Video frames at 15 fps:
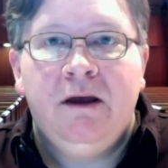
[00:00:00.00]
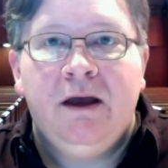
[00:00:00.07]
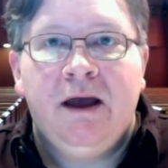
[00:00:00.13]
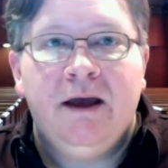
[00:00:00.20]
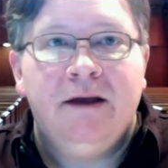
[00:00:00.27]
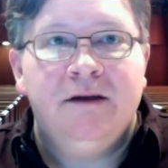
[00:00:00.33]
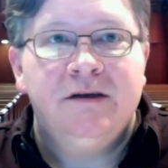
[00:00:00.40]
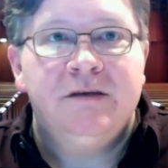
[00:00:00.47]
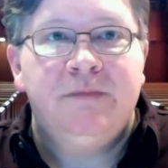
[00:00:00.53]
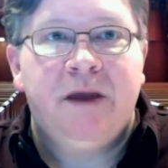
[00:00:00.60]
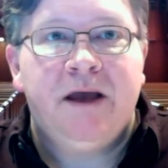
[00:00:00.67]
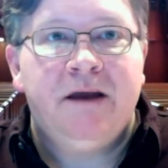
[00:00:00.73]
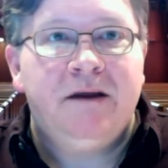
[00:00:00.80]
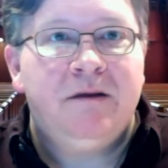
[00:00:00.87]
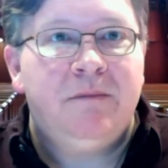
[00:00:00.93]
and just
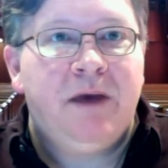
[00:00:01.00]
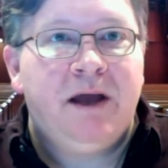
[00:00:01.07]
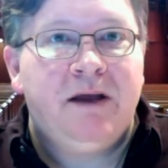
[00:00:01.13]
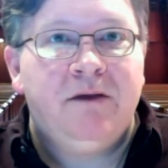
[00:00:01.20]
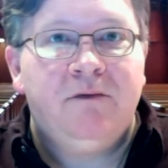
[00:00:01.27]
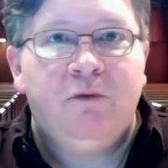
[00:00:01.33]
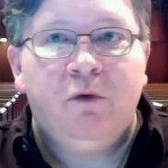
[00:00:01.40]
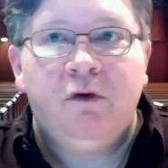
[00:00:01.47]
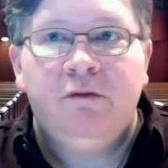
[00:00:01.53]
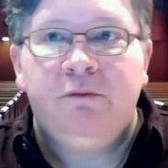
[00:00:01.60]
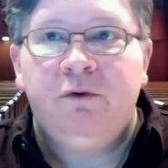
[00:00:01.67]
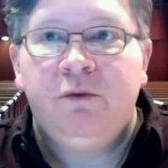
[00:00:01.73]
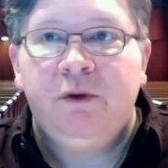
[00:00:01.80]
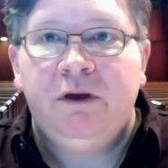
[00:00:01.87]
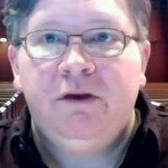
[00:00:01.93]
panned it back and forth
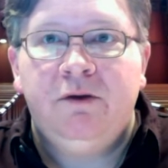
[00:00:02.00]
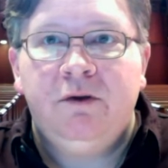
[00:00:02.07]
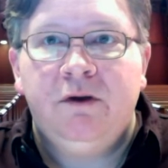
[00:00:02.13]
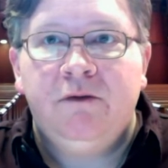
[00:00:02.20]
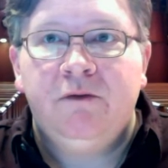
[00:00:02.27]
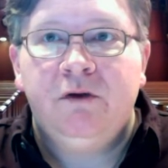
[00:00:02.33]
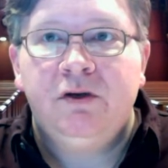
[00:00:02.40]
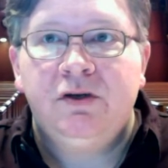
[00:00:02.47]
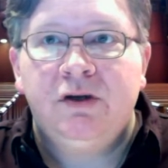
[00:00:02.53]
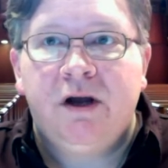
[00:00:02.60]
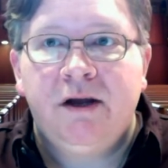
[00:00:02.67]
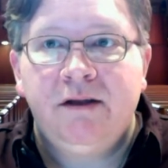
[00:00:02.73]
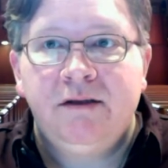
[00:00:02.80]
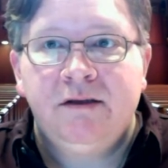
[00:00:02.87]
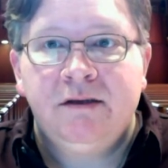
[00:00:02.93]
between 2 different
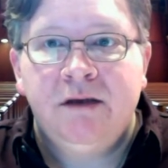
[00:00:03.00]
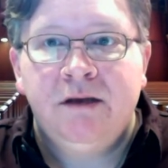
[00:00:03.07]
shots.